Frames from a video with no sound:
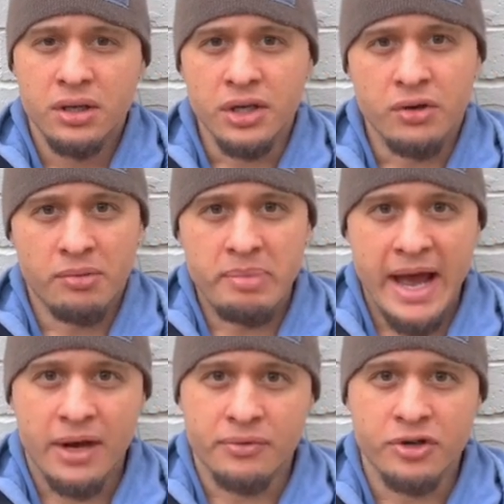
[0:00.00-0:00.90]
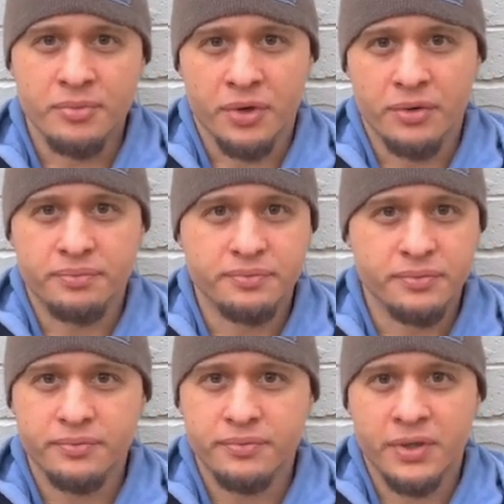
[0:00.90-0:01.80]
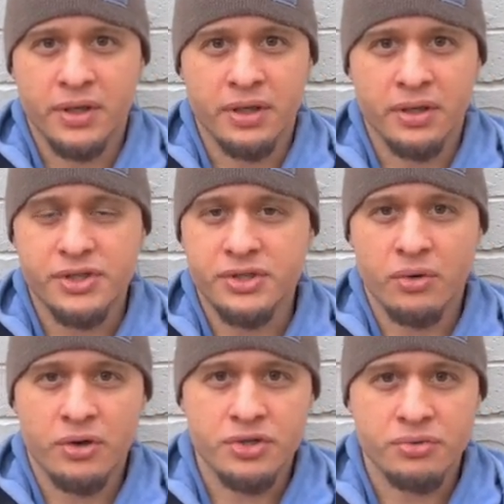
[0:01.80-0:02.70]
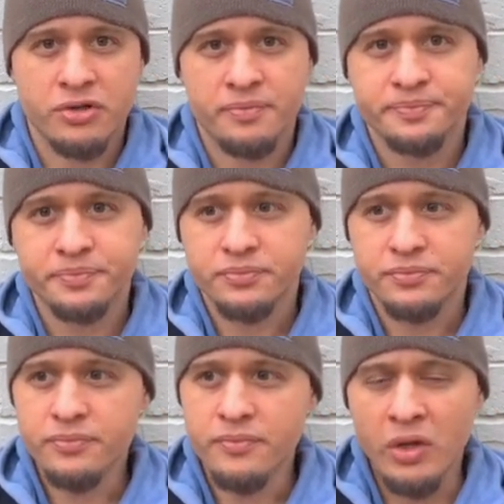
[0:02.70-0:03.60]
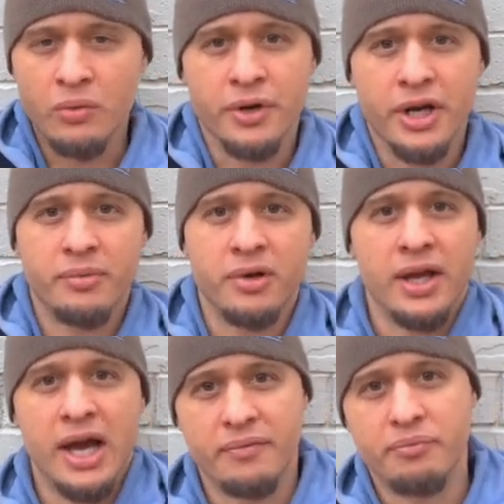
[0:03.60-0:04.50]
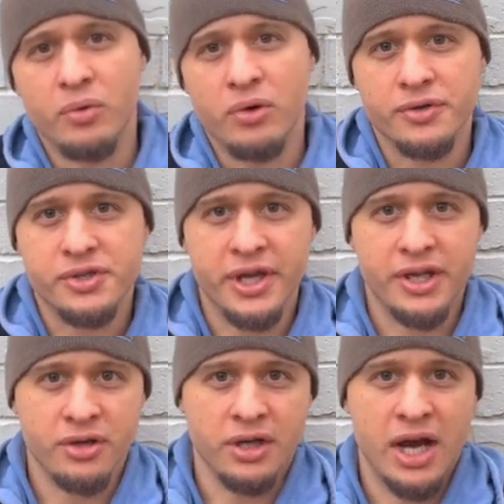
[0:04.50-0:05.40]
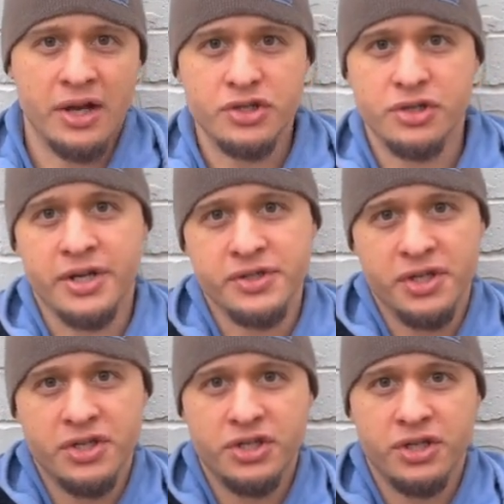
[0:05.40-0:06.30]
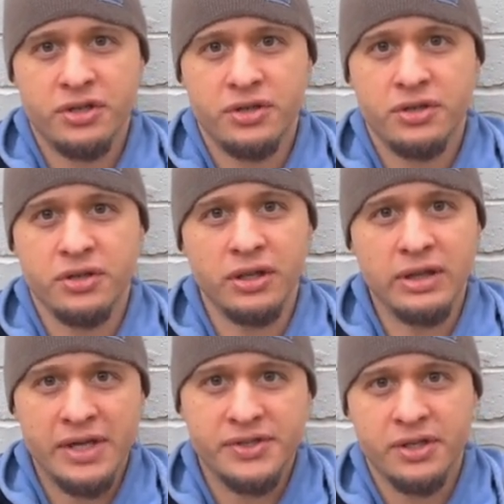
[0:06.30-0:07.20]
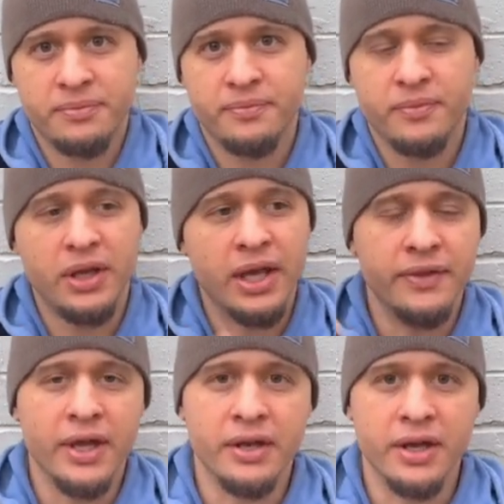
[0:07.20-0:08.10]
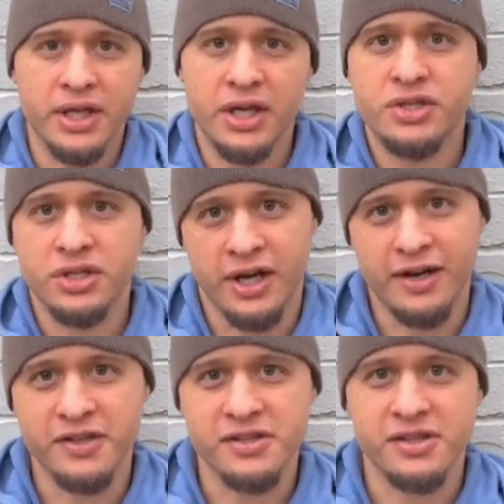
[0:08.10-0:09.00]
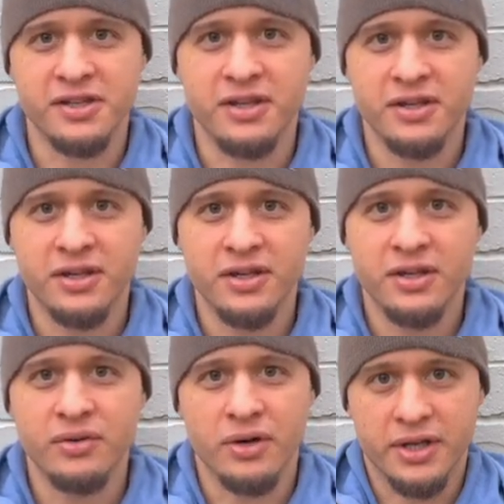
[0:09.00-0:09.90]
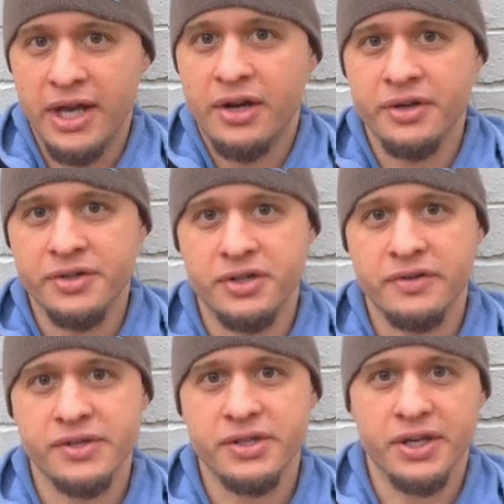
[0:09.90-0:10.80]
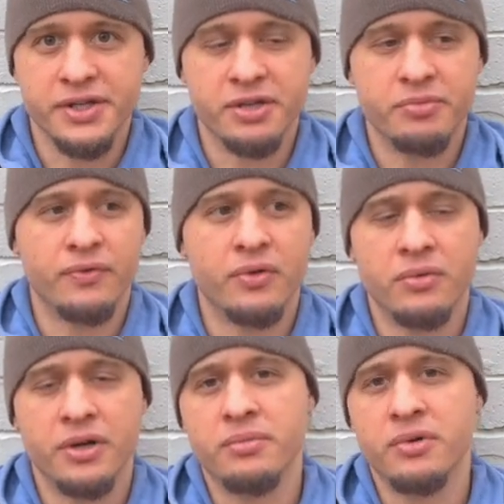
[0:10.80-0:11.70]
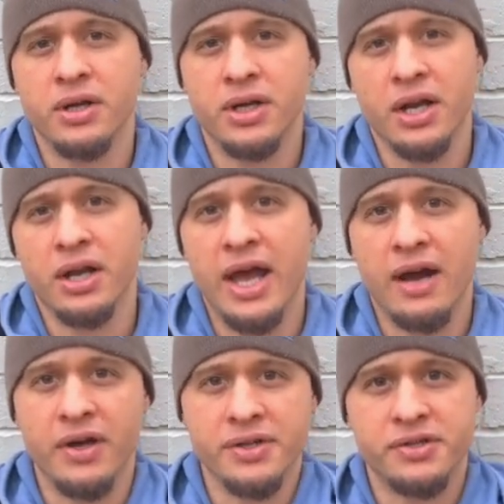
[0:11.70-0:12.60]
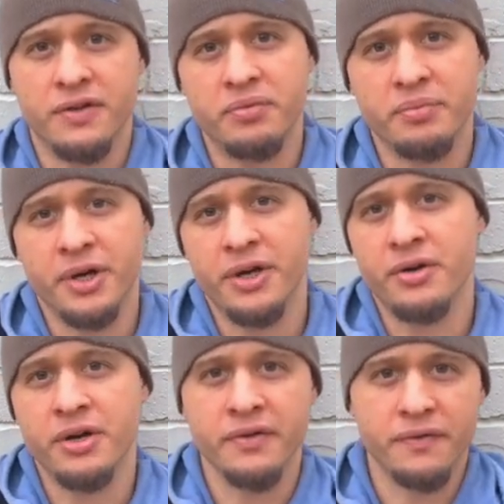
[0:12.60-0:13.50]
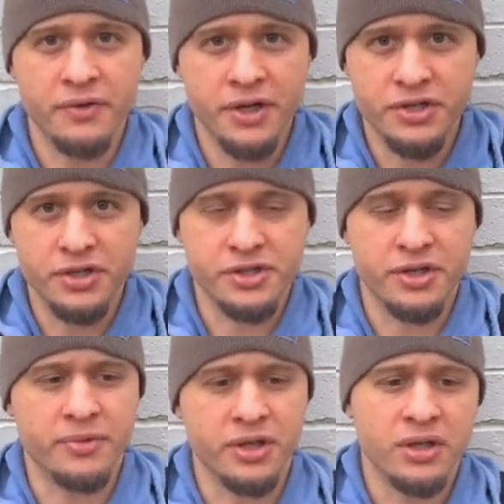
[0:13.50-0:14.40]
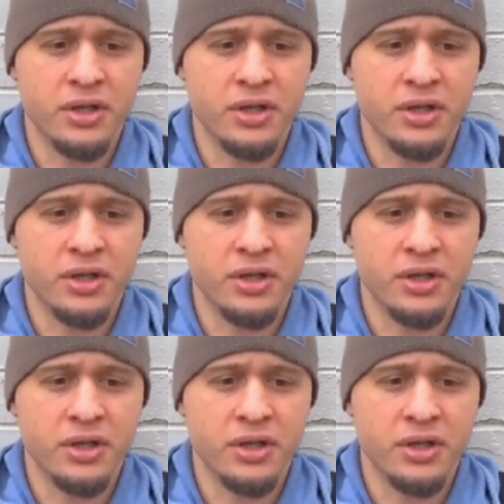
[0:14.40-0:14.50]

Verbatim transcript: you know, a back room or uh, storage room where you're able to have boards that you can kind of transition the lesson and then a kitchen obviously or a catering service, like I said before, we're able to kind of have that stuff prepared or in a fridge or something.